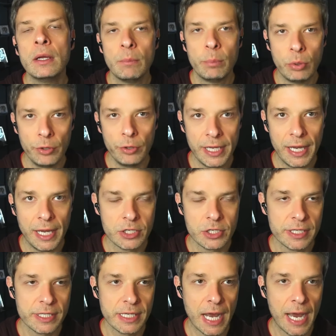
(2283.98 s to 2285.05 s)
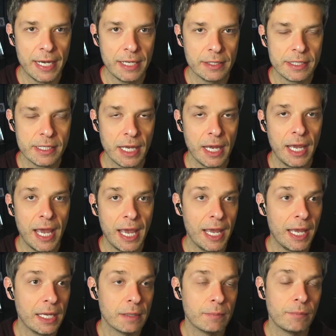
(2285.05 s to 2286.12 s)
Pull the agent aside and say,
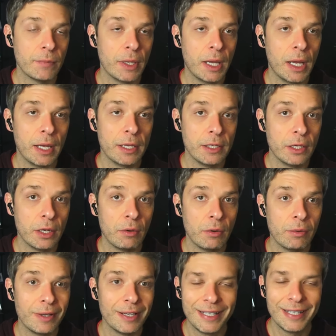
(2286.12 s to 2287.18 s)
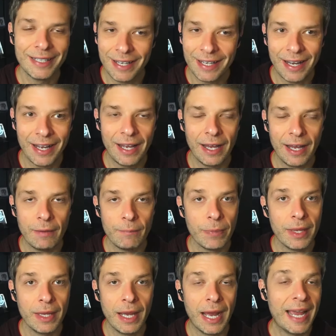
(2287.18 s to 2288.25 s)
hey, you know,
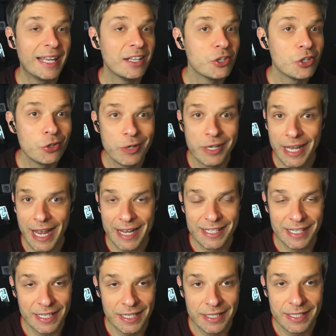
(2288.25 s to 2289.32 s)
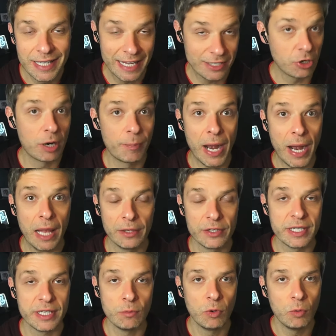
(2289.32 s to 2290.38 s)
I can shoot it as is. That's our
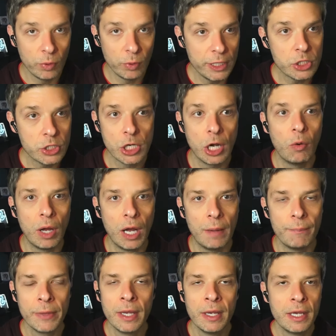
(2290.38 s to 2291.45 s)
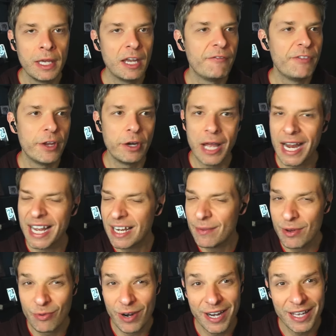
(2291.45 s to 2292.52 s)
policy. When we show up, if they're not going to
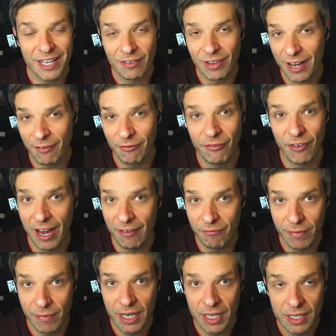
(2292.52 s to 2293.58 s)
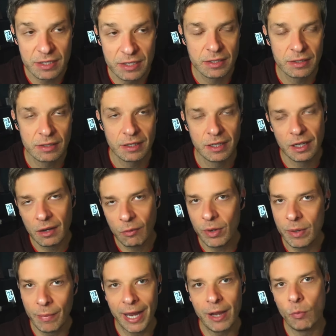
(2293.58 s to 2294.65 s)
be ready in like 5 minutes, you know,
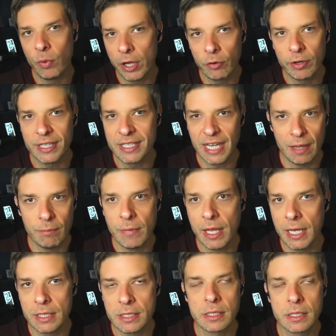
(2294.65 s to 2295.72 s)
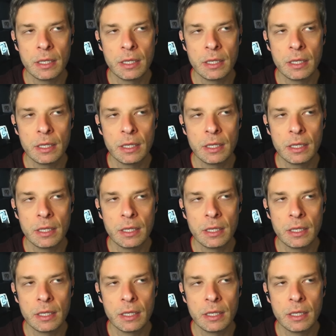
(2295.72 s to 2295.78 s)
we might wiggle to 10 minutes.